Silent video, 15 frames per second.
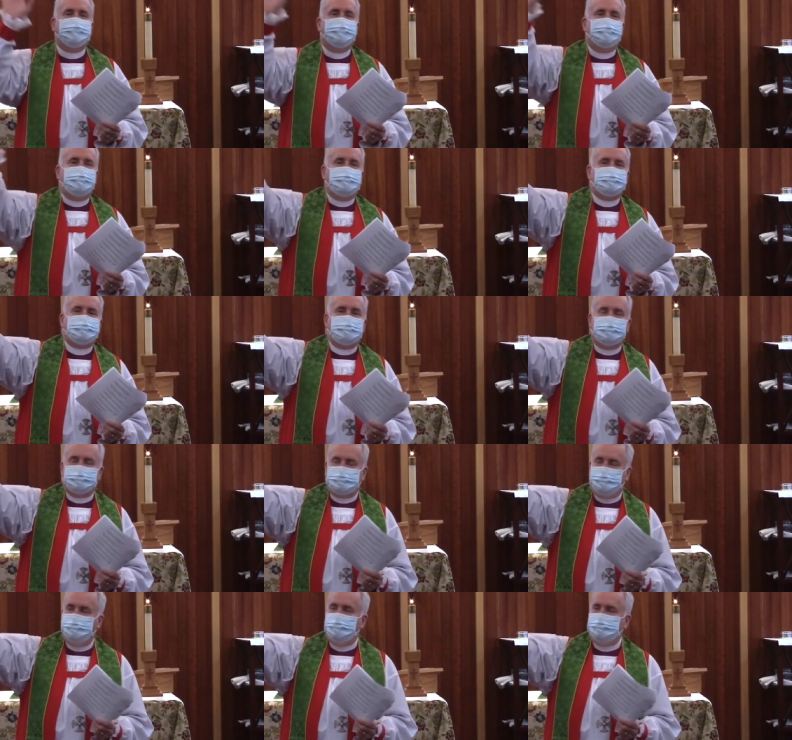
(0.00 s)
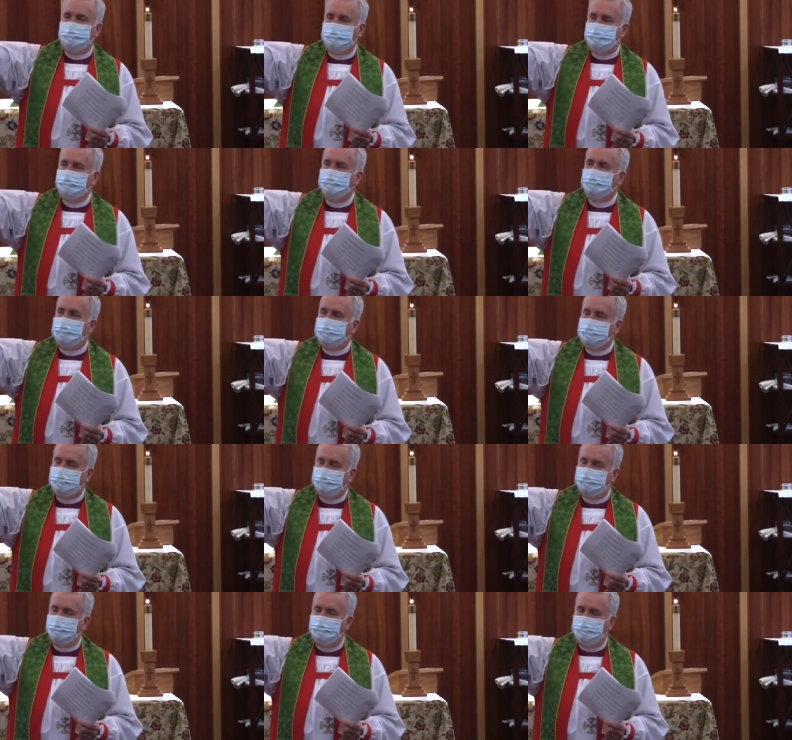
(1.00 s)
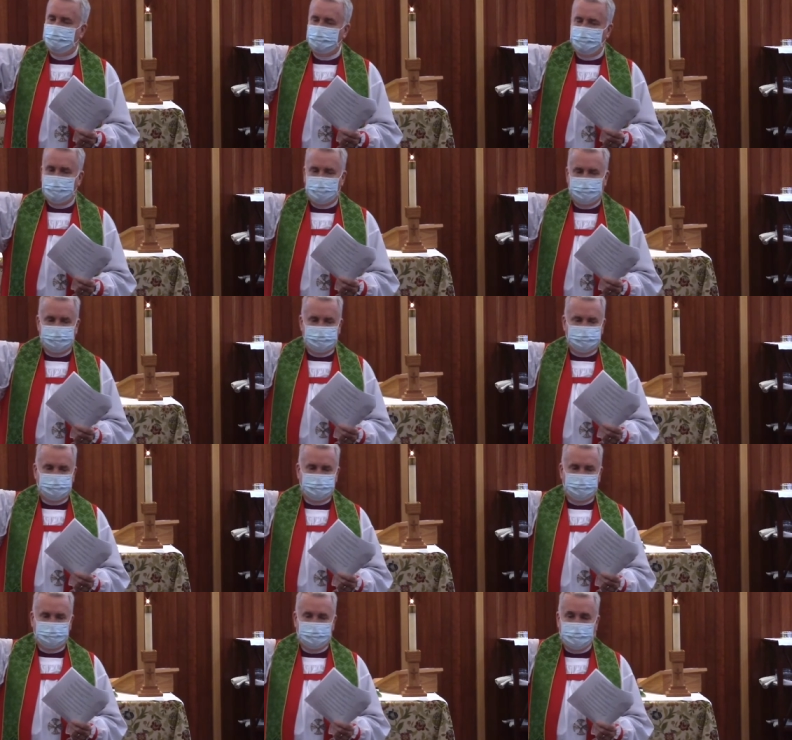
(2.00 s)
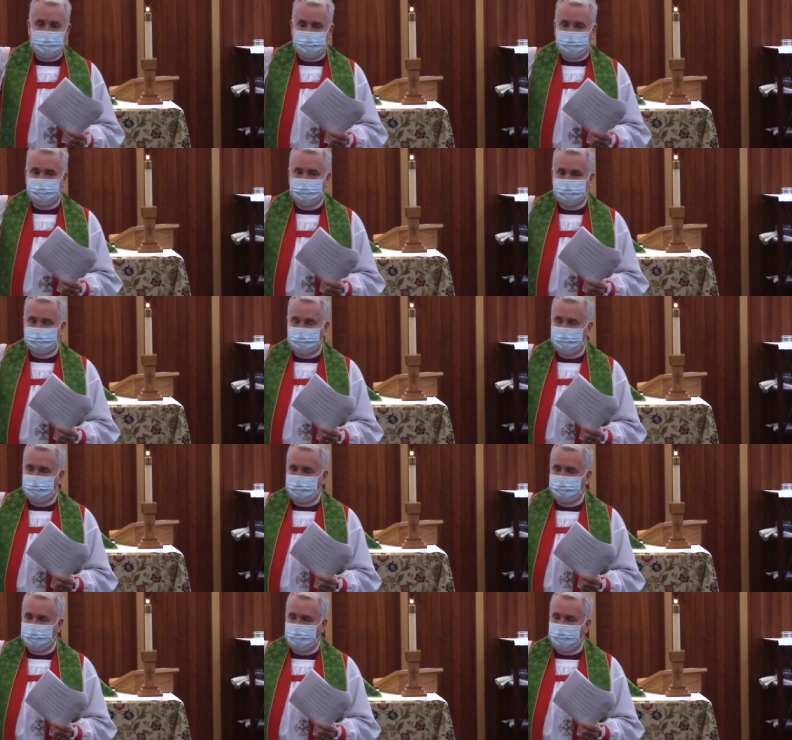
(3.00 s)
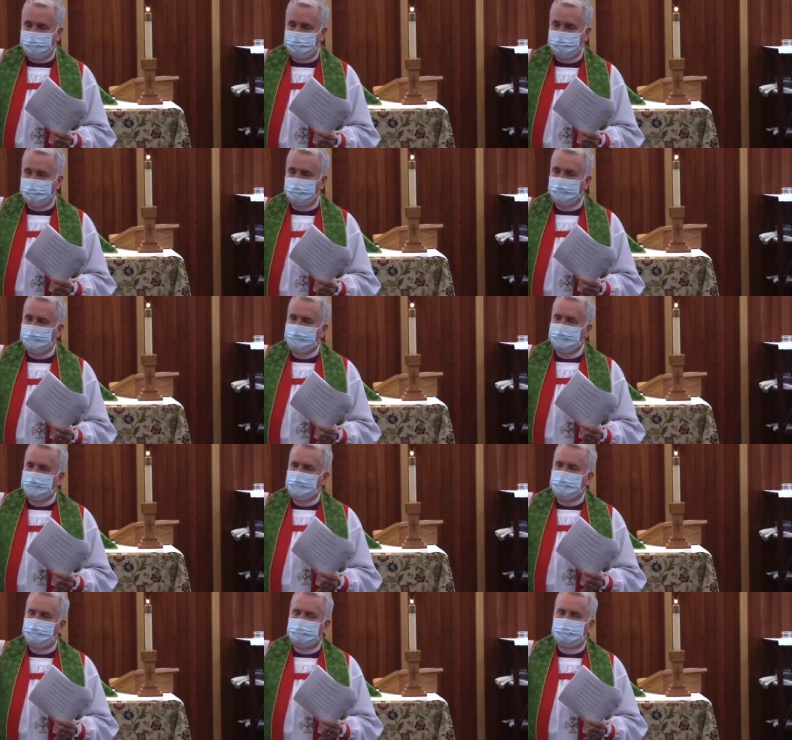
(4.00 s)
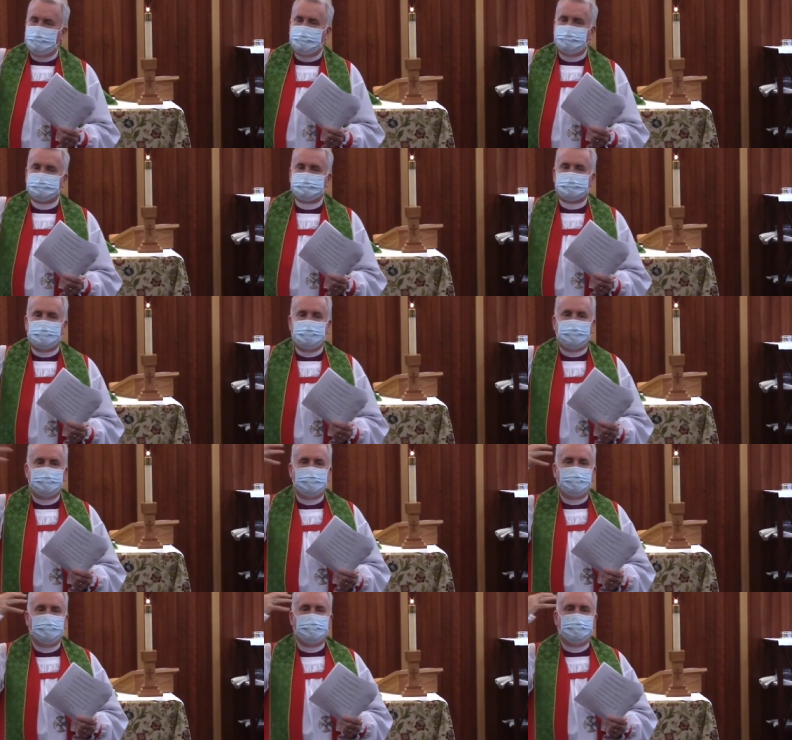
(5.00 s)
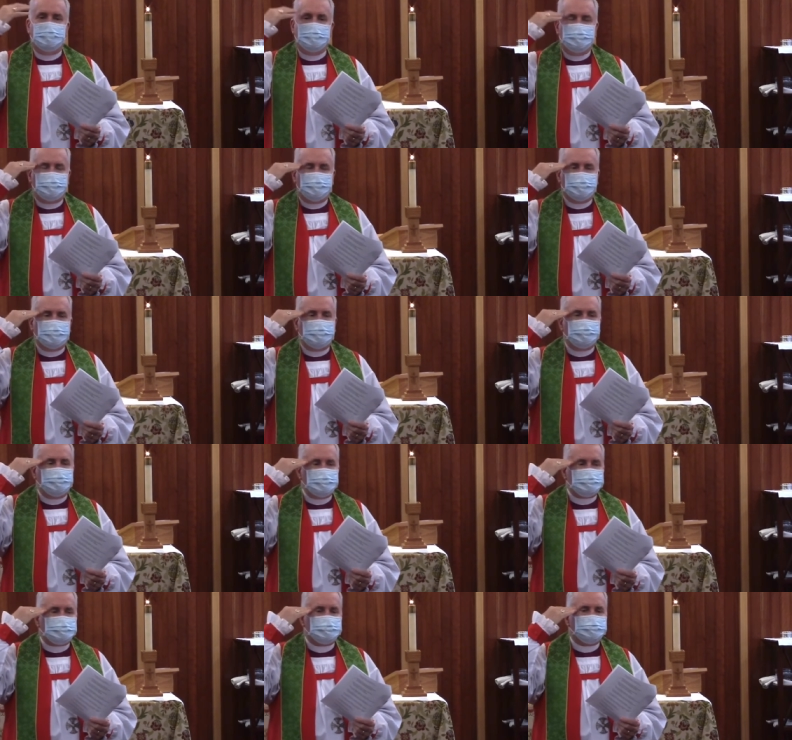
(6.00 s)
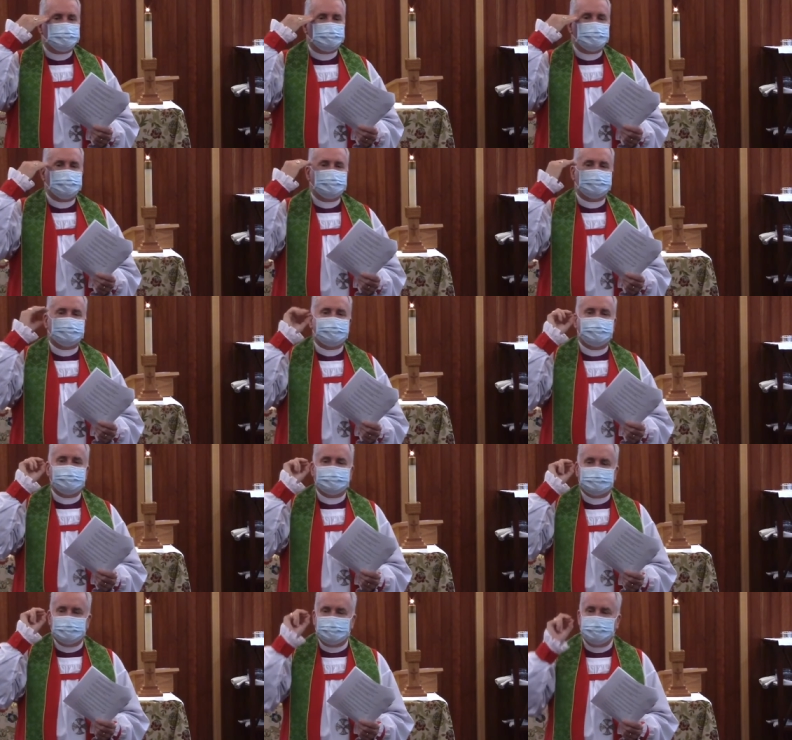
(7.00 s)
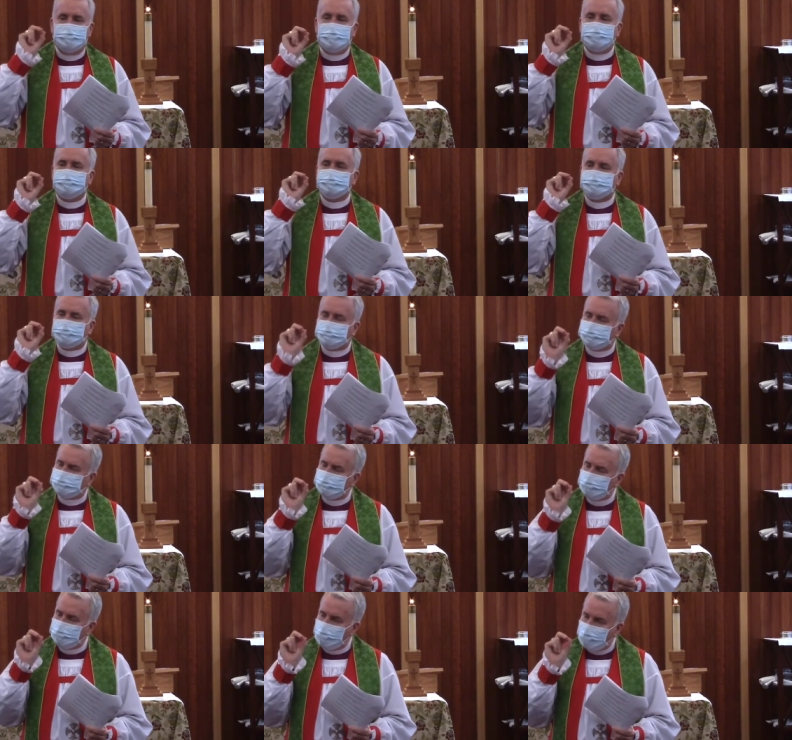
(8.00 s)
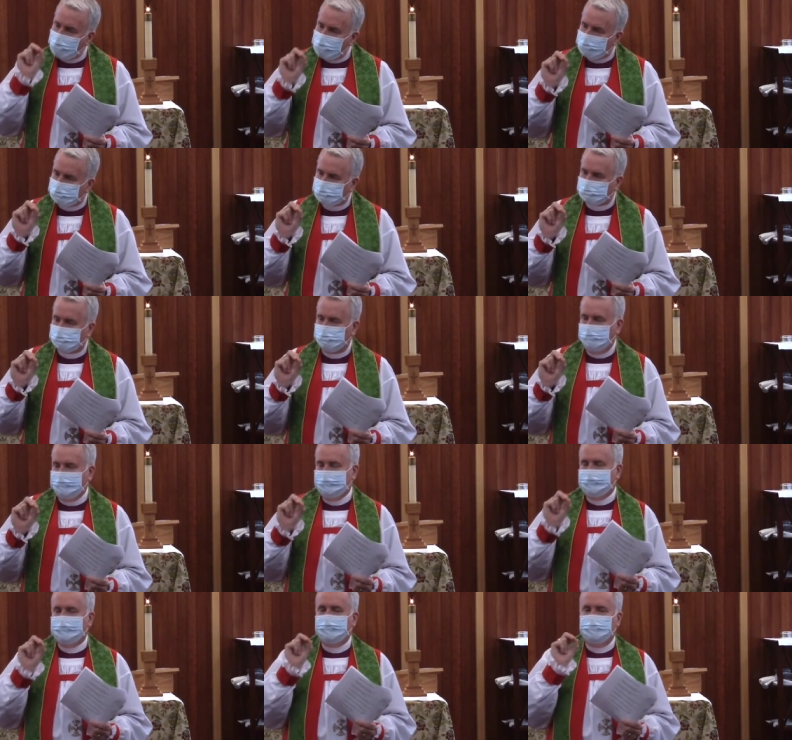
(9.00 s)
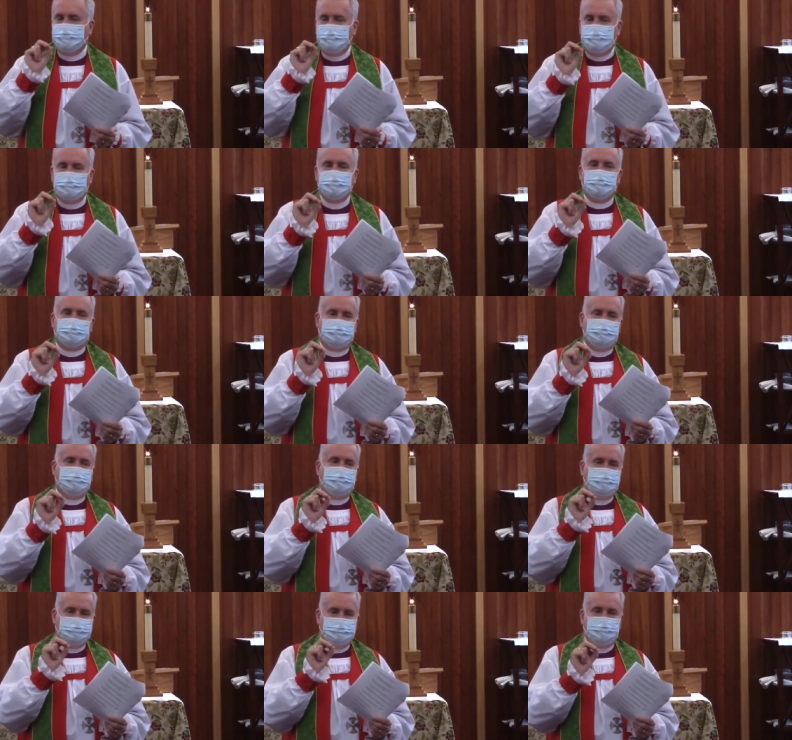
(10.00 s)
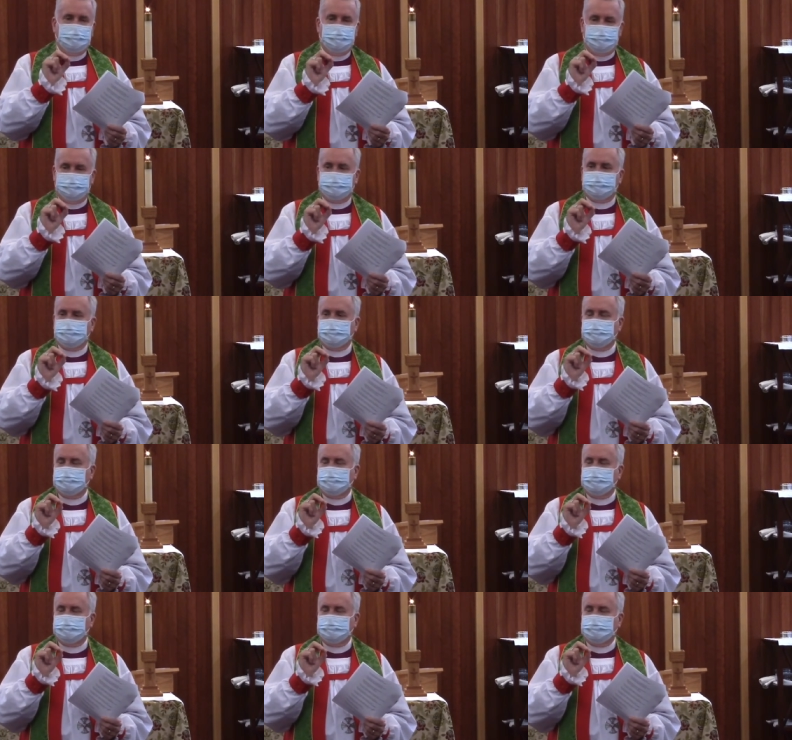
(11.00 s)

these things are written that you might know that you have eternal life, as in going to heaven but then instead, the forgiveness of sins is the lens through which we look at life,